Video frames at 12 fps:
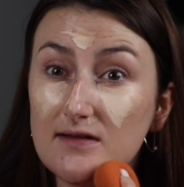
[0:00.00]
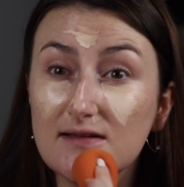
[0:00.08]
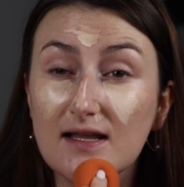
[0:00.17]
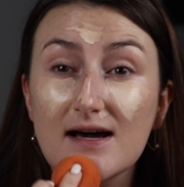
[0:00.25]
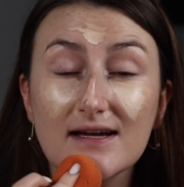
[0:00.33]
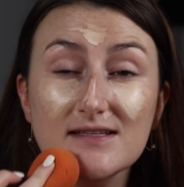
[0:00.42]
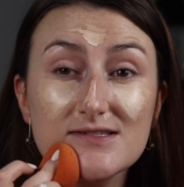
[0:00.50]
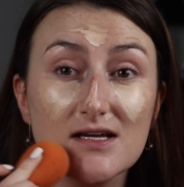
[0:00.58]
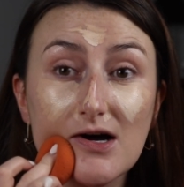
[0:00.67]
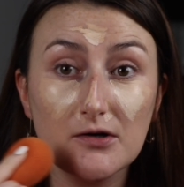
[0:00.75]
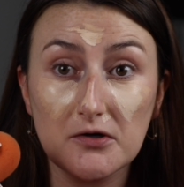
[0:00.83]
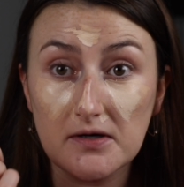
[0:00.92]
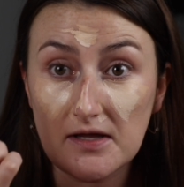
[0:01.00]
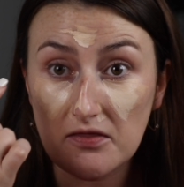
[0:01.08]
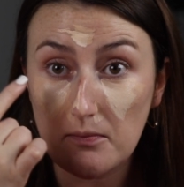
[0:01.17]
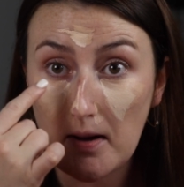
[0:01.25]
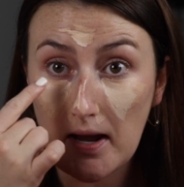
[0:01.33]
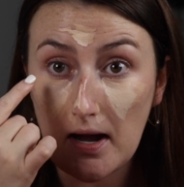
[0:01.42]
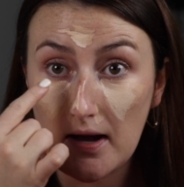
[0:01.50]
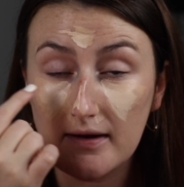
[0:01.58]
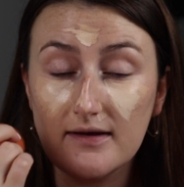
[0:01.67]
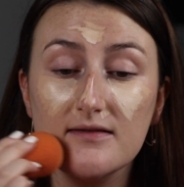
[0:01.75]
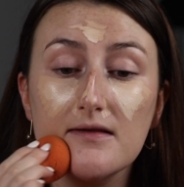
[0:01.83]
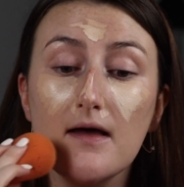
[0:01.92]
lines underneath my
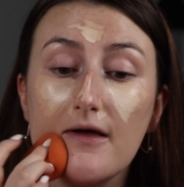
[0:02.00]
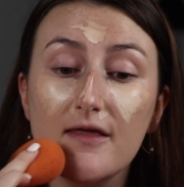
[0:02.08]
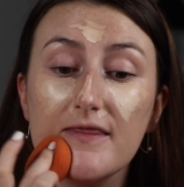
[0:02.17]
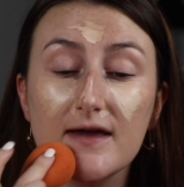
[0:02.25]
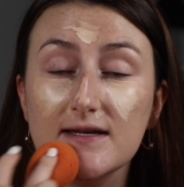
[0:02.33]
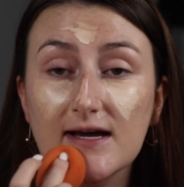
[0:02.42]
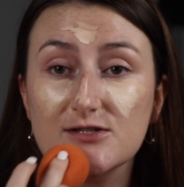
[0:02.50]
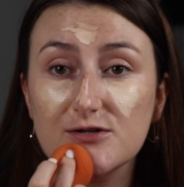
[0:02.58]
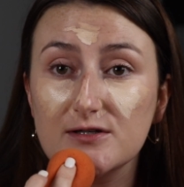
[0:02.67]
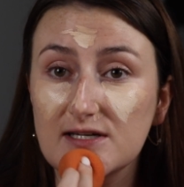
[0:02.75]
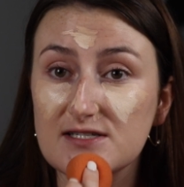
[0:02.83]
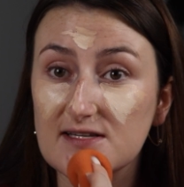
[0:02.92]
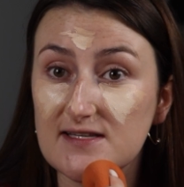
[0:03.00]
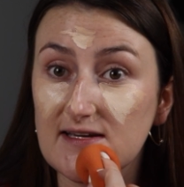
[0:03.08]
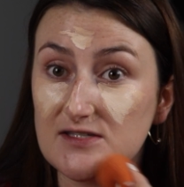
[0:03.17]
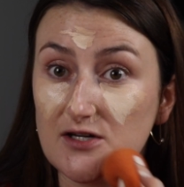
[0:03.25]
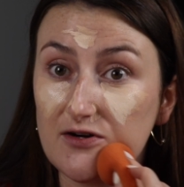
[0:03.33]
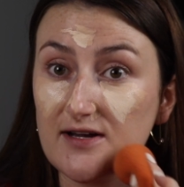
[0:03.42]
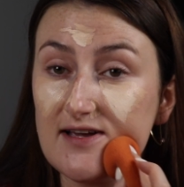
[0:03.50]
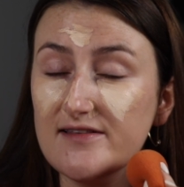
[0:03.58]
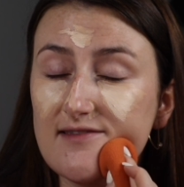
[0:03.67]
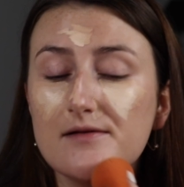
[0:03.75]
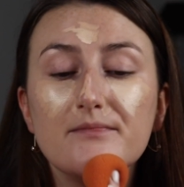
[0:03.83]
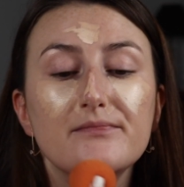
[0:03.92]
eyes. They naturally just like to crease.